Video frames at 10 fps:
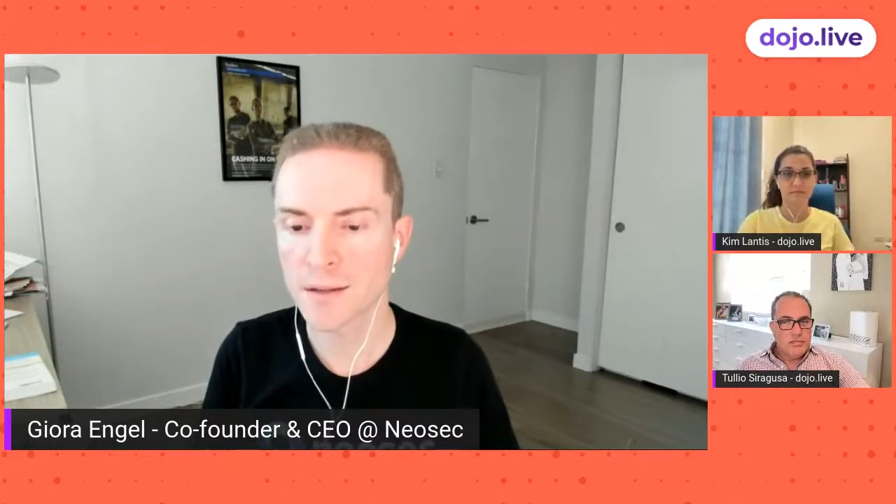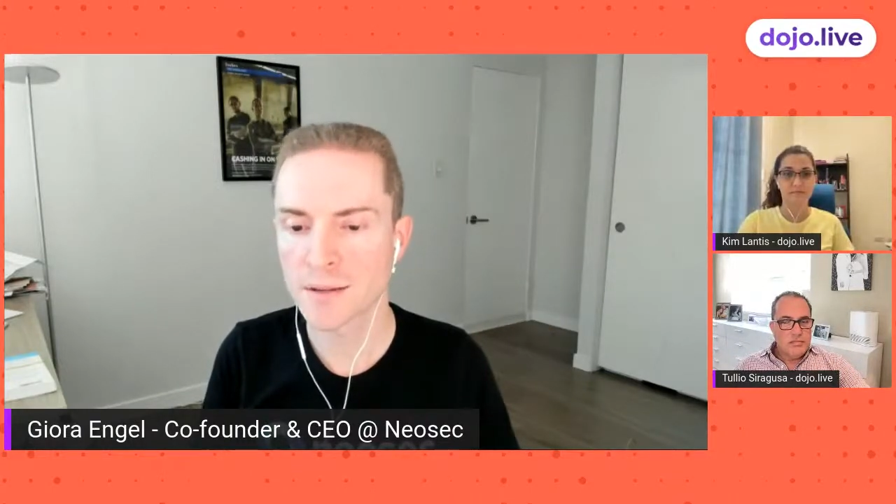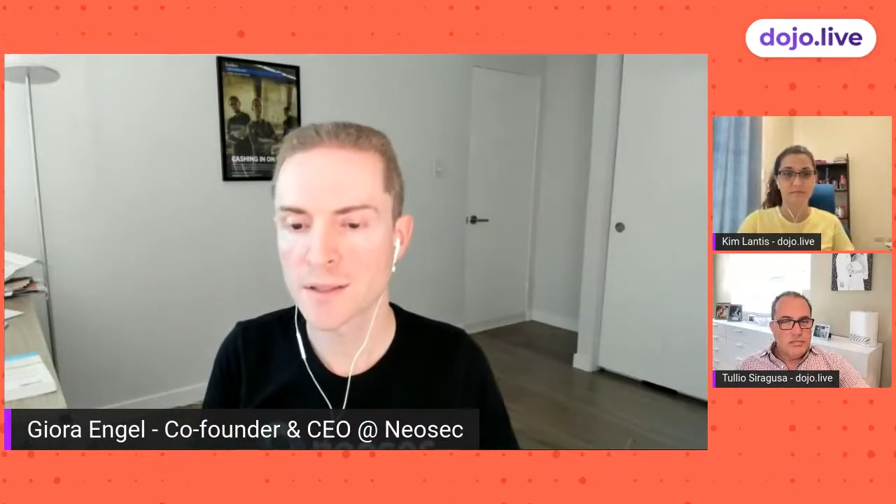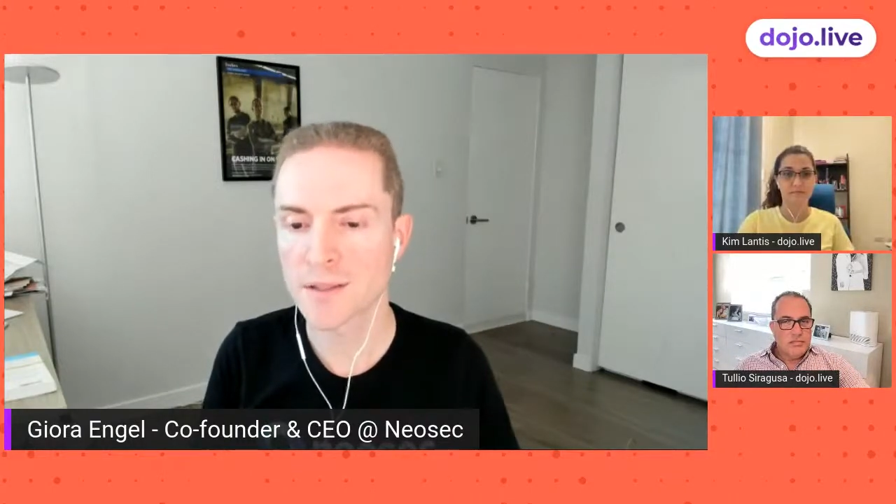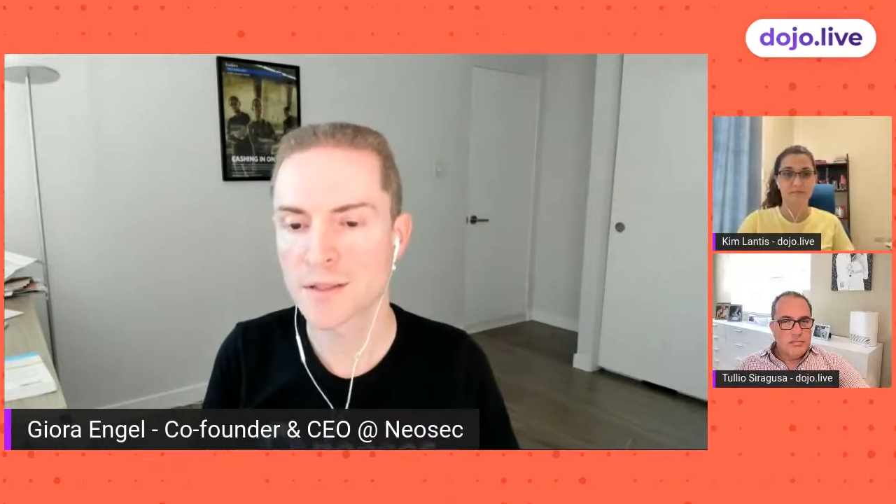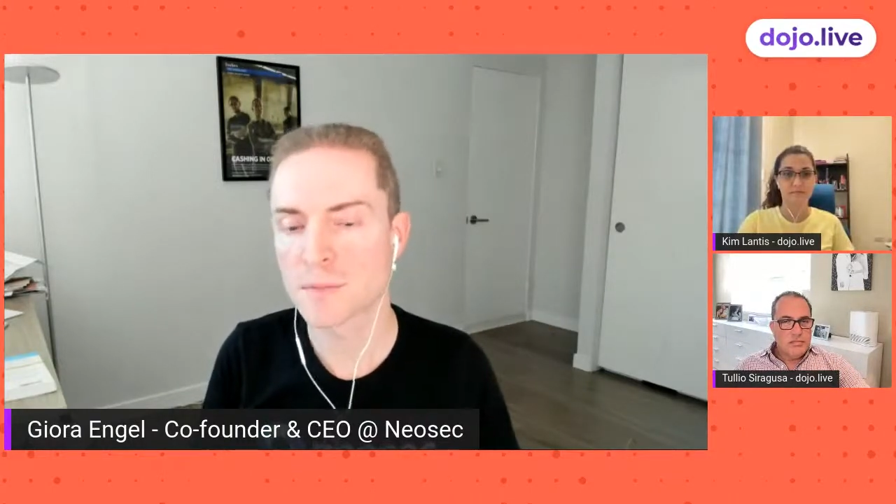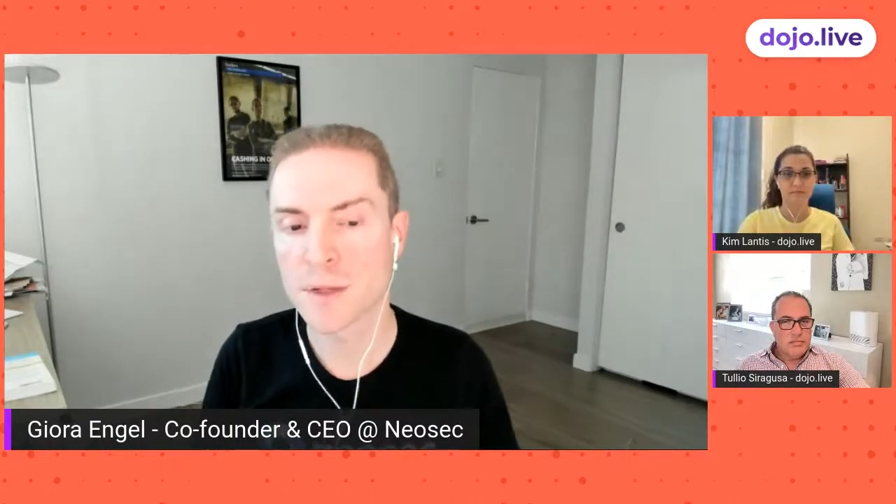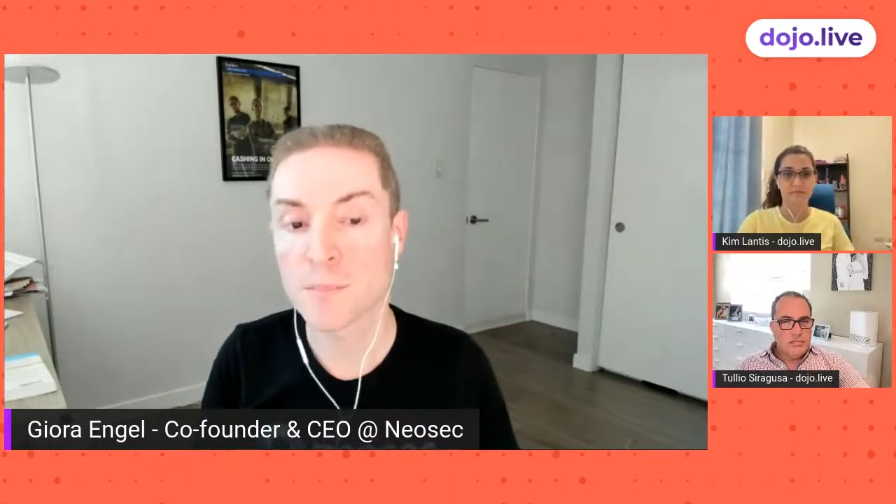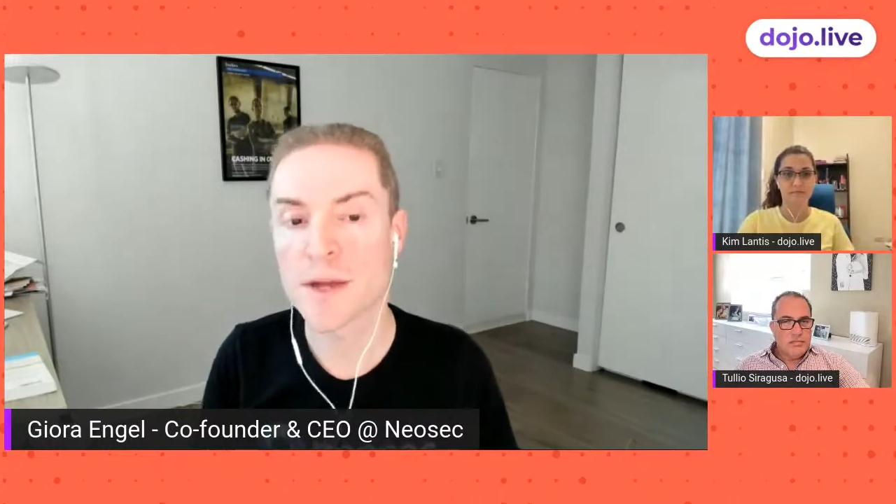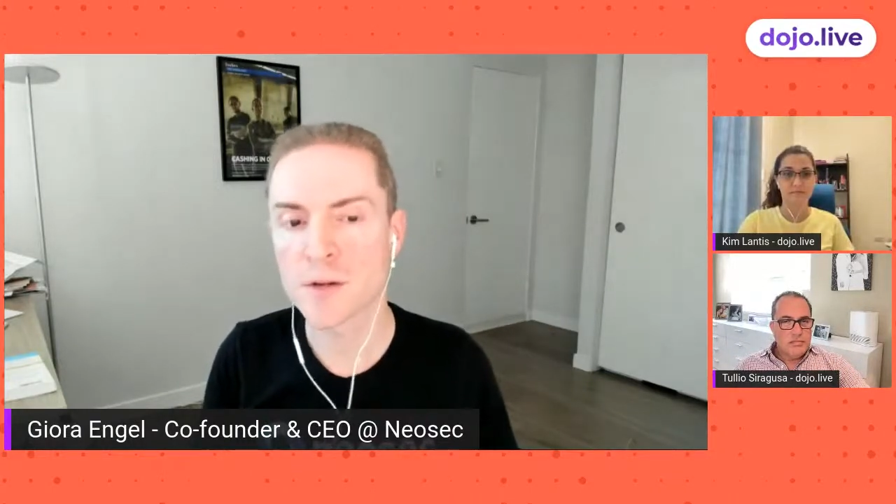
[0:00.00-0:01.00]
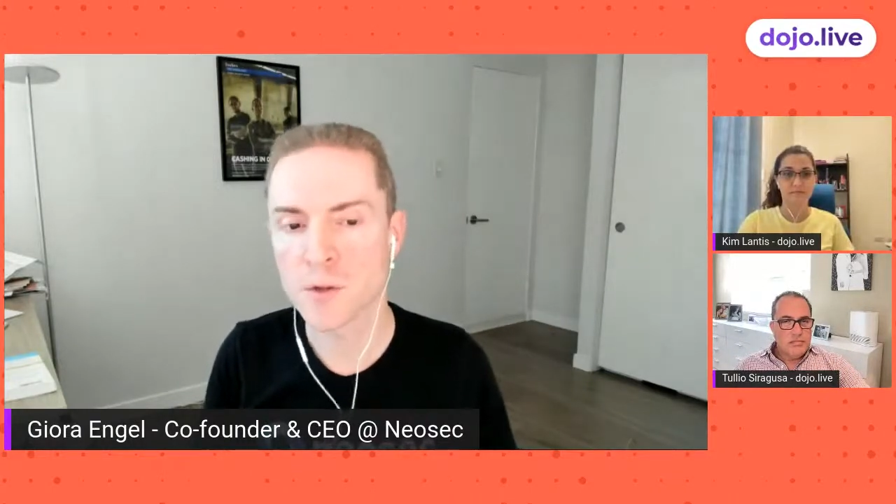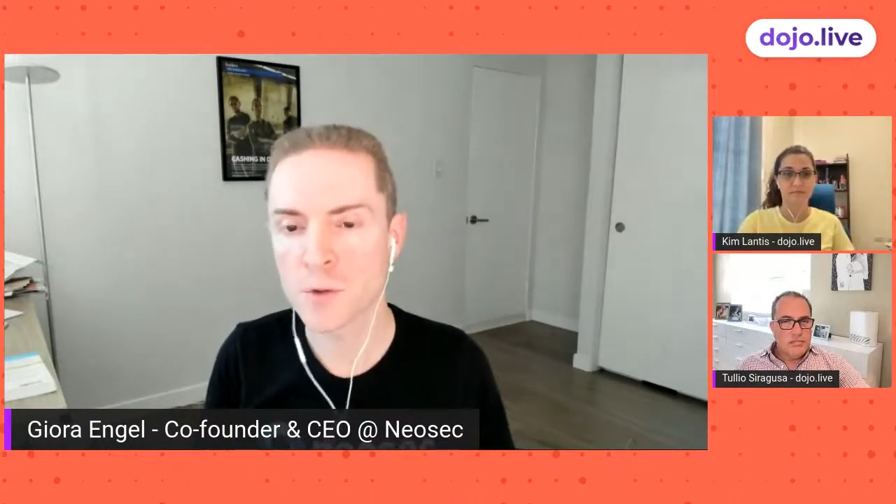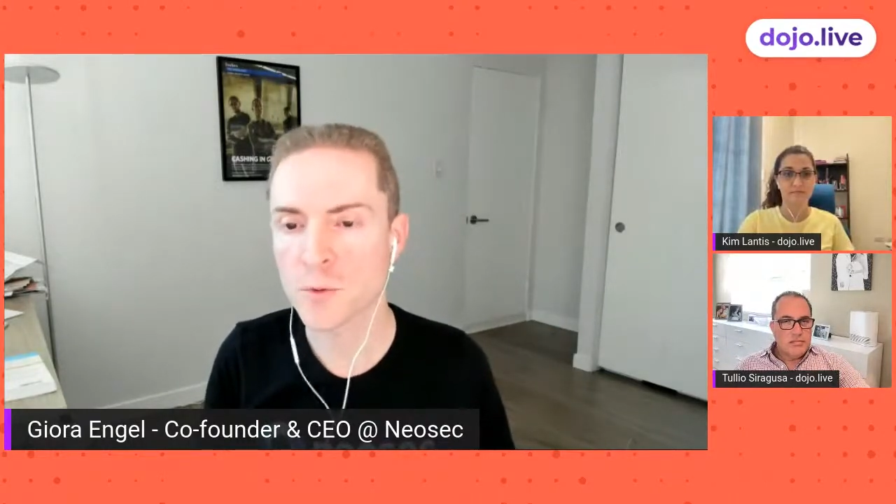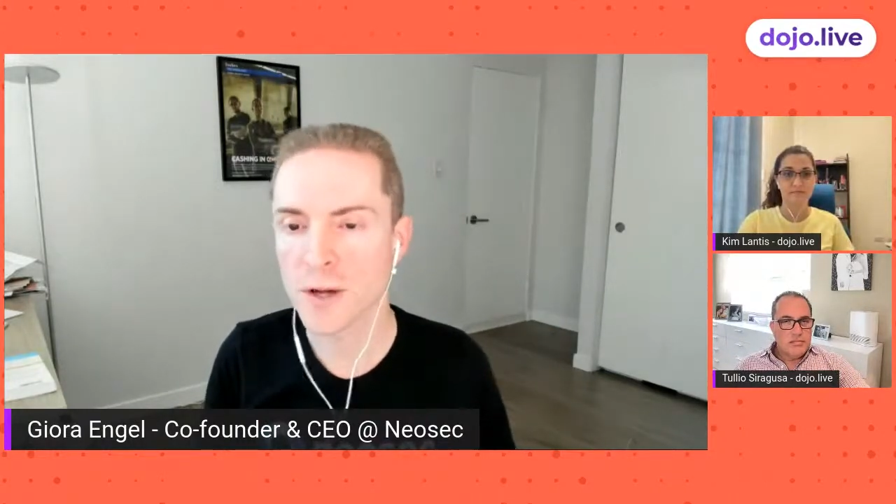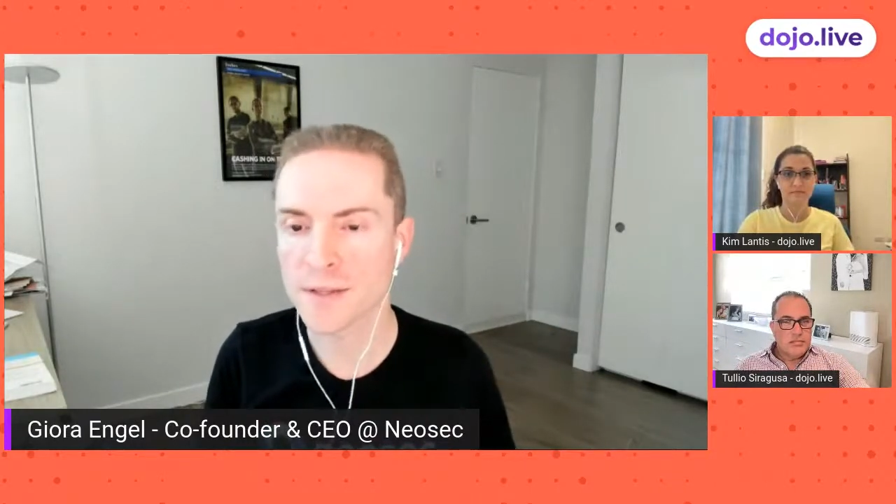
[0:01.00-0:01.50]
the better
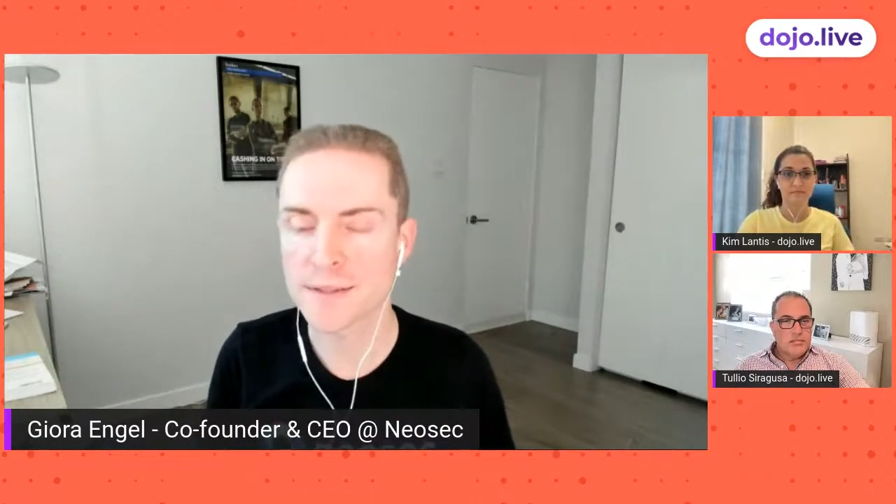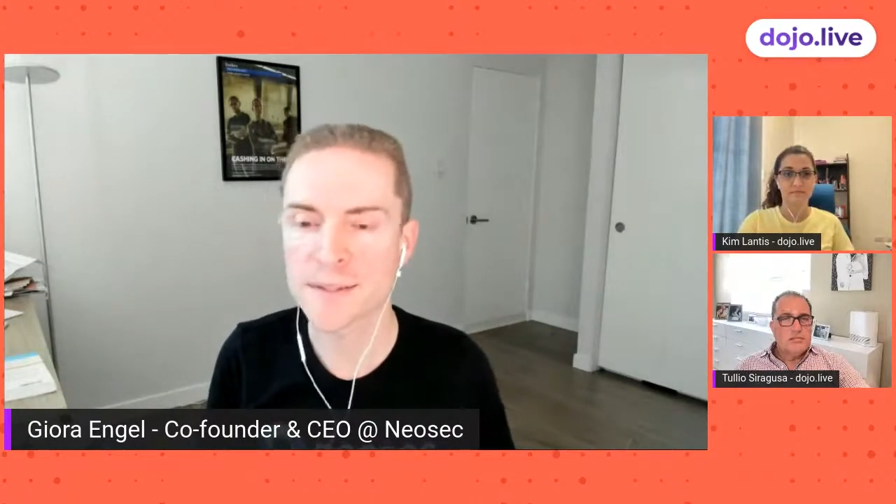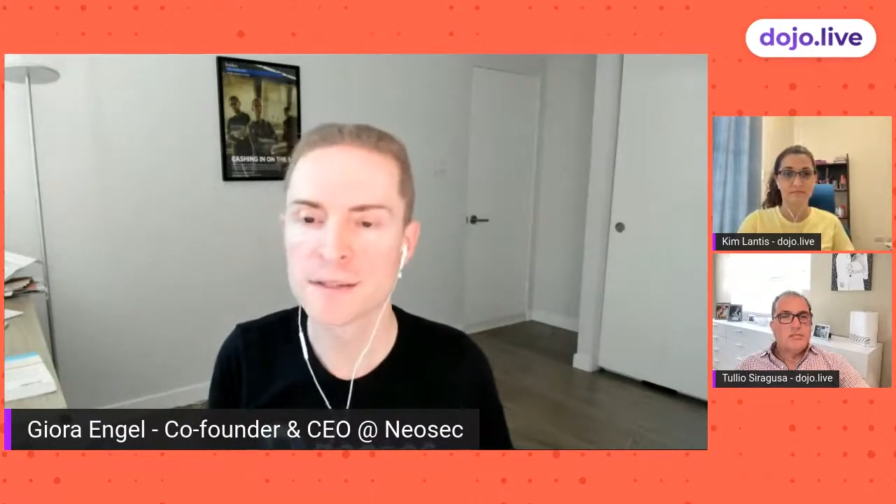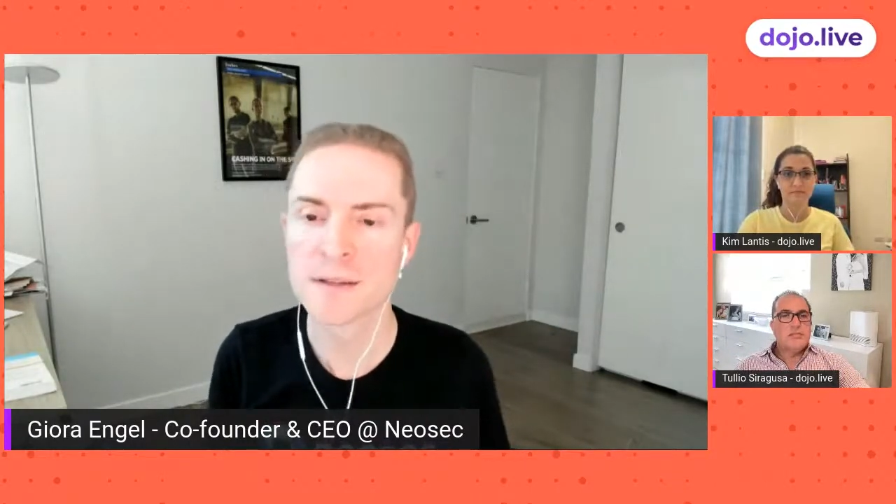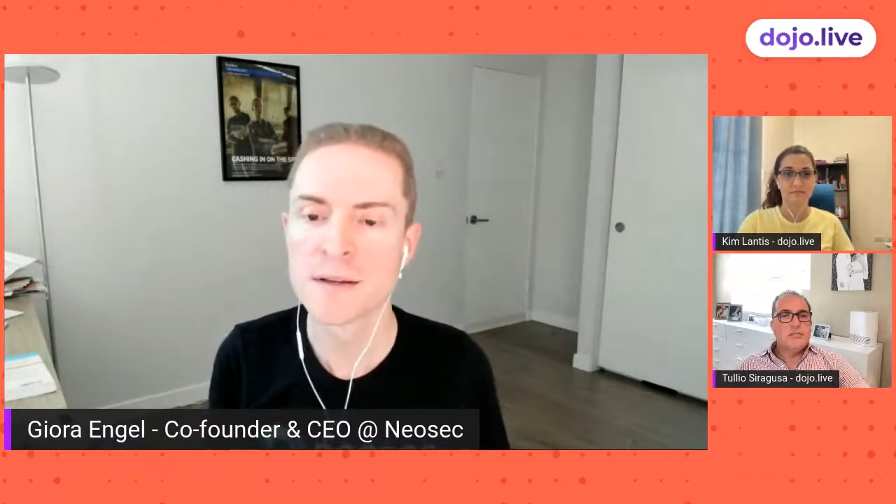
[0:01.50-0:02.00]
known quantity,